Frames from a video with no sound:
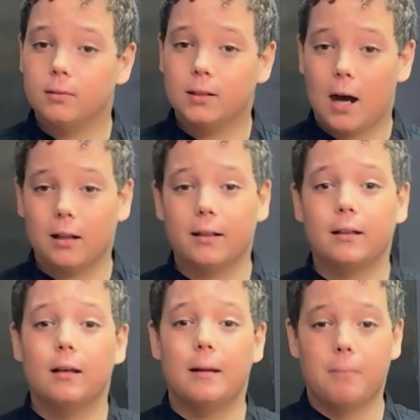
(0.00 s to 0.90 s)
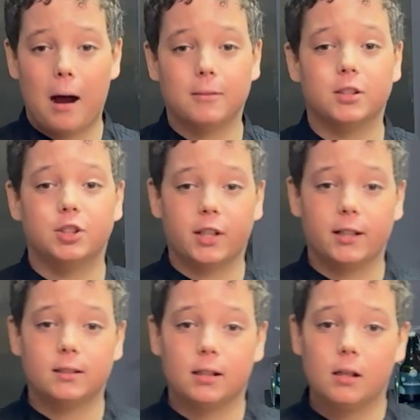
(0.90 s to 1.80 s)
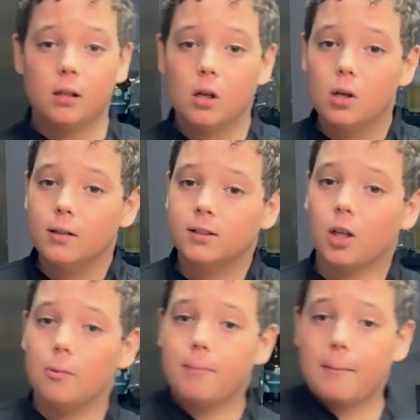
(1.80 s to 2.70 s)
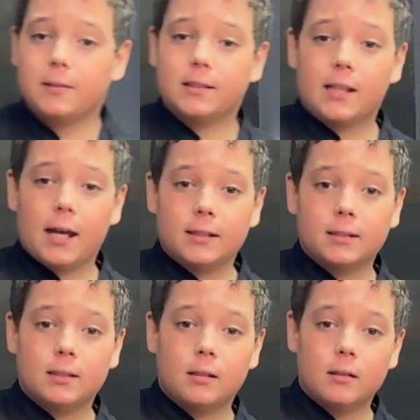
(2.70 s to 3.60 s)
garlic, and Parmesan cheese. Salt and pepper to taste.